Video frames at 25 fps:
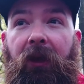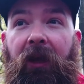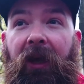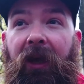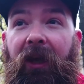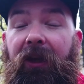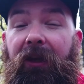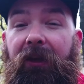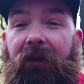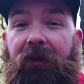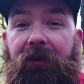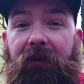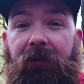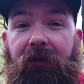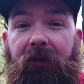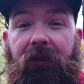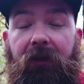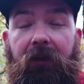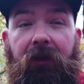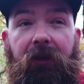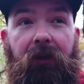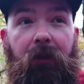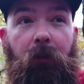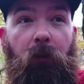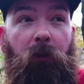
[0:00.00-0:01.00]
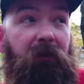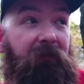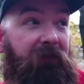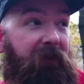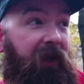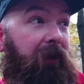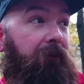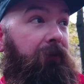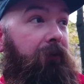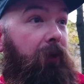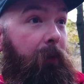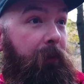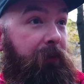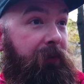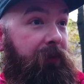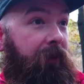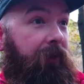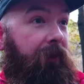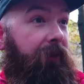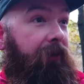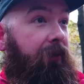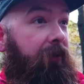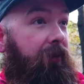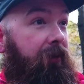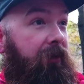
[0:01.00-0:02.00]
And with that, Rob's
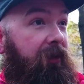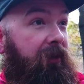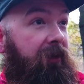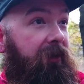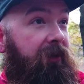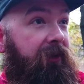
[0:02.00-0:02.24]
gone